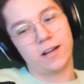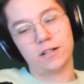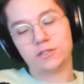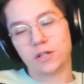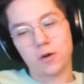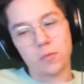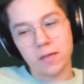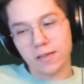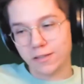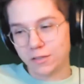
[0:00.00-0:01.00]
and General
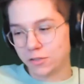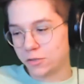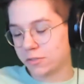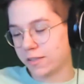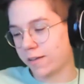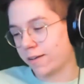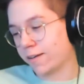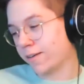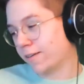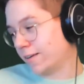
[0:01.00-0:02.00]
Mittens was
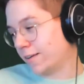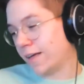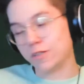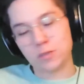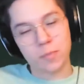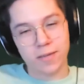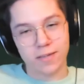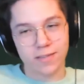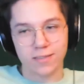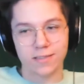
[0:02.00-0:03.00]
there and
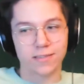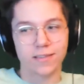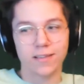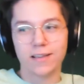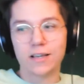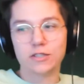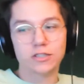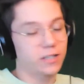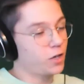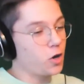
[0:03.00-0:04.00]
Elspeth, and he's
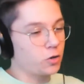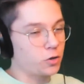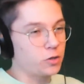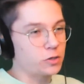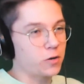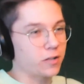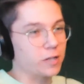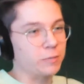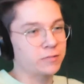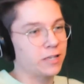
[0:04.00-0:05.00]
just like, yo, do you just want to
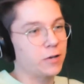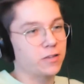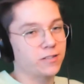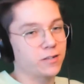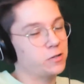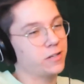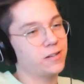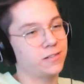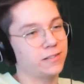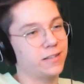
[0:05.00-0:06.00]
come kick with us in a
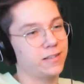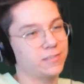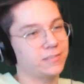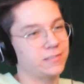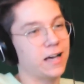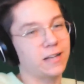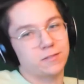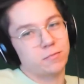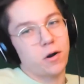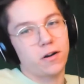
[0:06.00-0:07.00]
hotel and like not
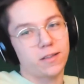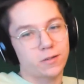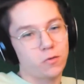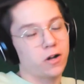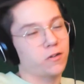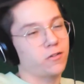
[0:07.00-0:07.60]
party and walk